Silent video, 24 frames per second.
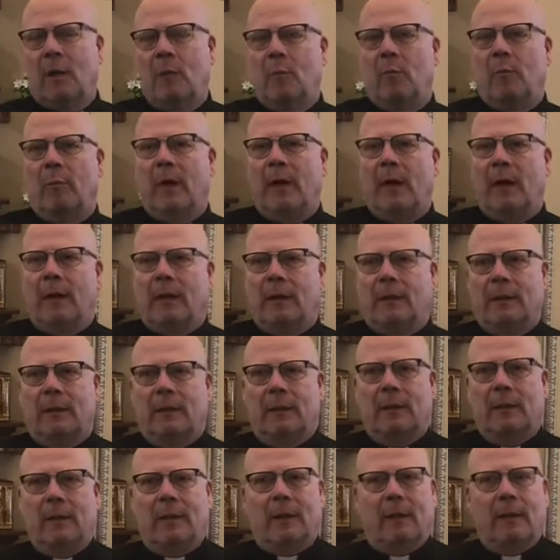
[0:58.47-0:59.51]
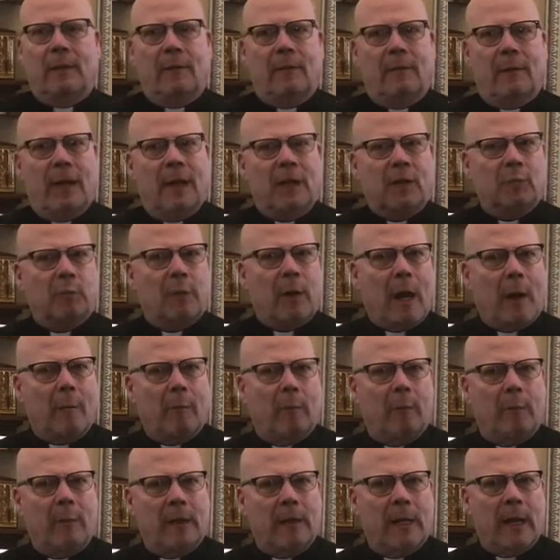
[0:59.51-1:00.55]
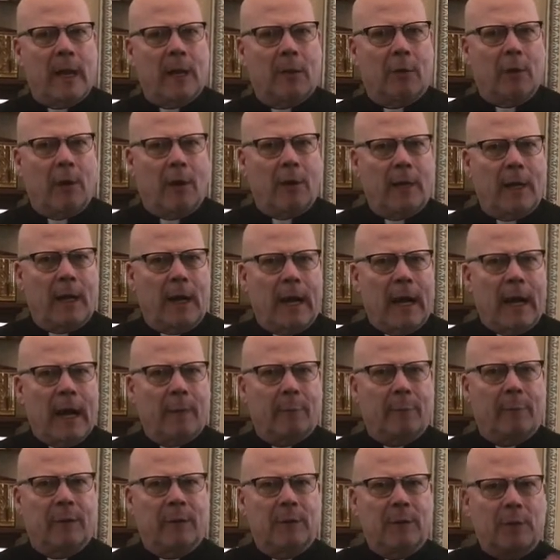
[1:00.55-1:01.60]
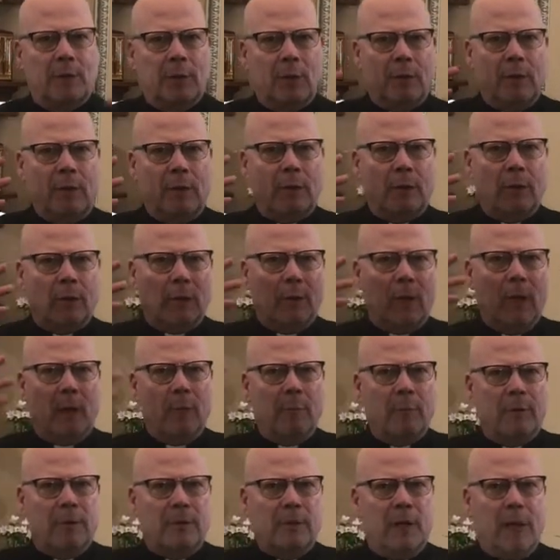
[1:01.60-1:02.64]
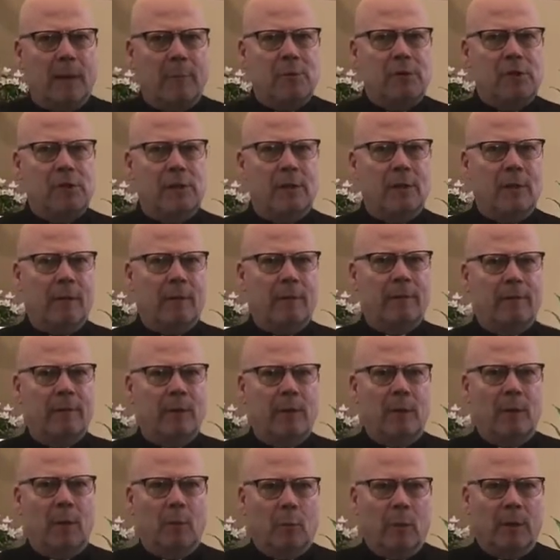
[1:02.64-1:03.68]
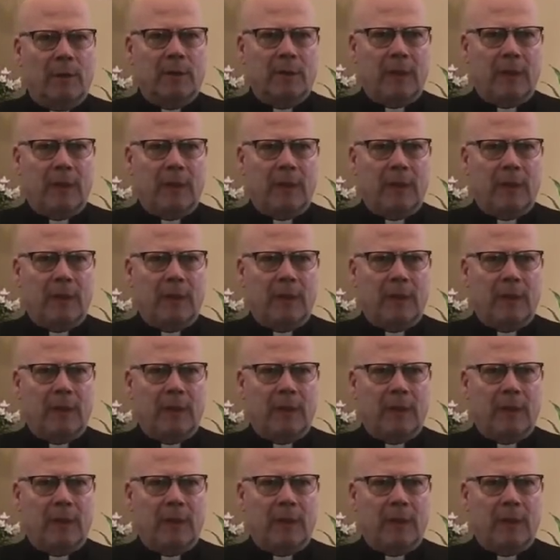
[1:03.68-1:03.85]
but that's probably not going to happen. So your perception of what's